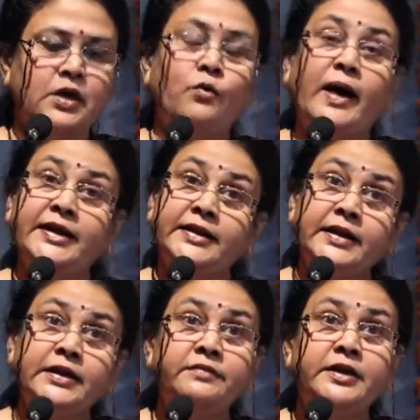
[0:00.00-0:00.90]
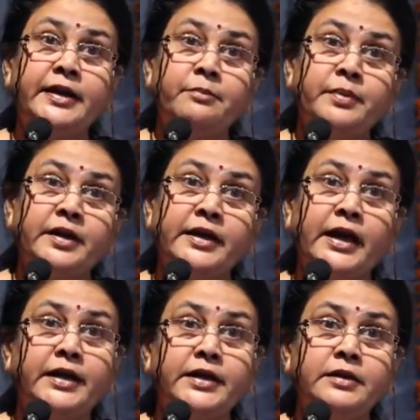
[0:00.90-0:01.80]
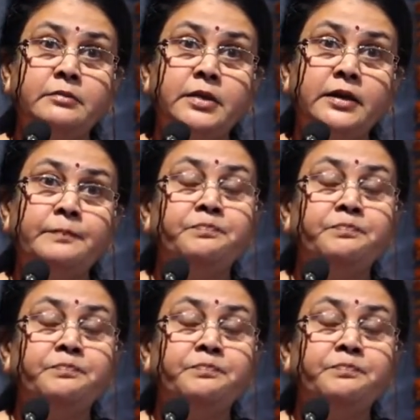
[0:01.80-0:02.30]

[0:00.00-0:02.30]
Why they are given temporary ID number?